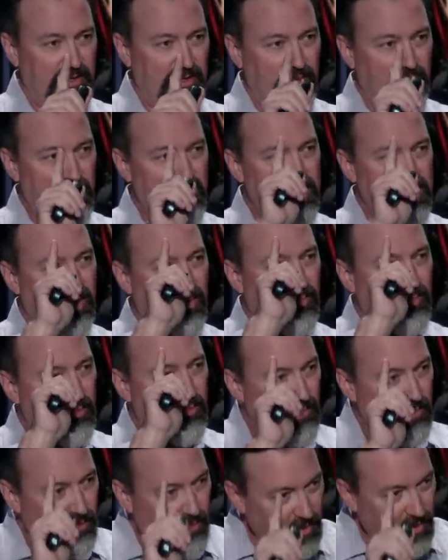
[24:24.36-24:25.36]
We are
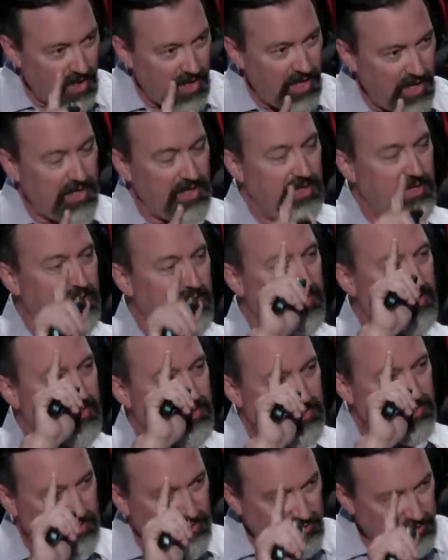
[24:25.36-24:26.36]
one
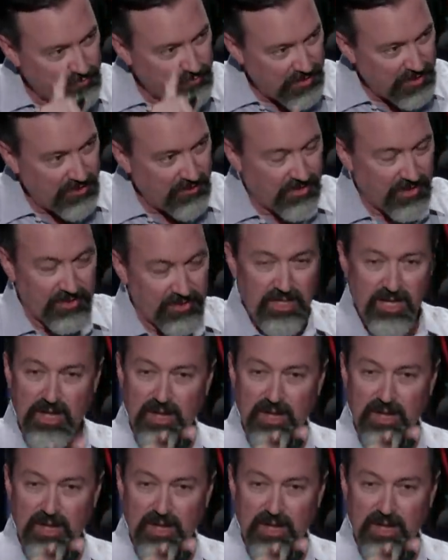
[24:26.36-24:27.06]
spirit.